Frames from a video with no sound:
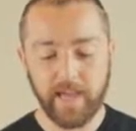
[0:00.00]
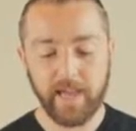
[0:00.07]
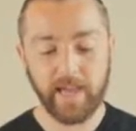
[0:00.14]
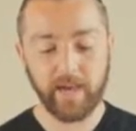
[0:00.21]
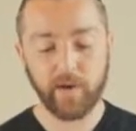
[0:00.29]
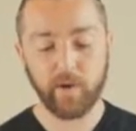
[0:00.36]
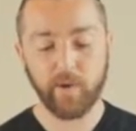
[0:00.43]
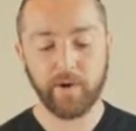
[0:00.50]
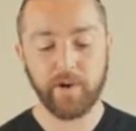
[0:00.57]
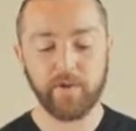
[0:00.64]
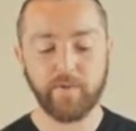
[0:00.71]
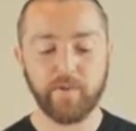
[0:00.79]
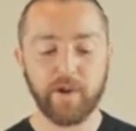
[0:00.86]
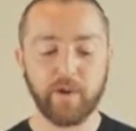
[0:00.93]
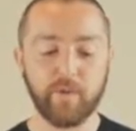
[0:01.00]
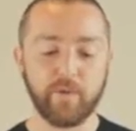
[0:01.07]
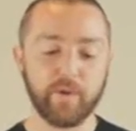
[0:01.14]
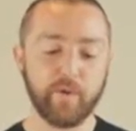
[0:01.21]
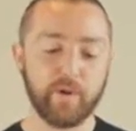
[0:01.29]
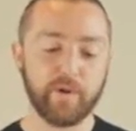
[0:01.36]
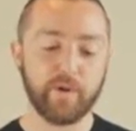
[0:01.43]
a coin and ring where the
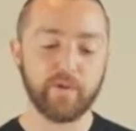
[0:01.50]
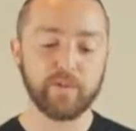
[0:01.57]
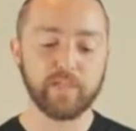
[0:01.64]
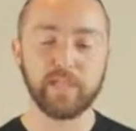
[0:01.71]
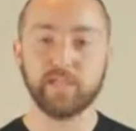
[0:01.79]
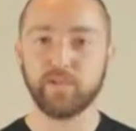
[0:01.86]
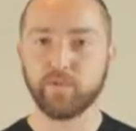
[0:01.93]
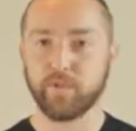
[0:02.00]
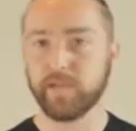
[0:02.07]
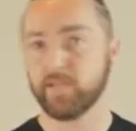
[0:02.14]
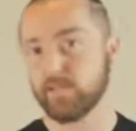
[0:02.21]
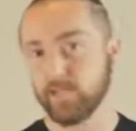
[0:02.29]
coin goes into the ring.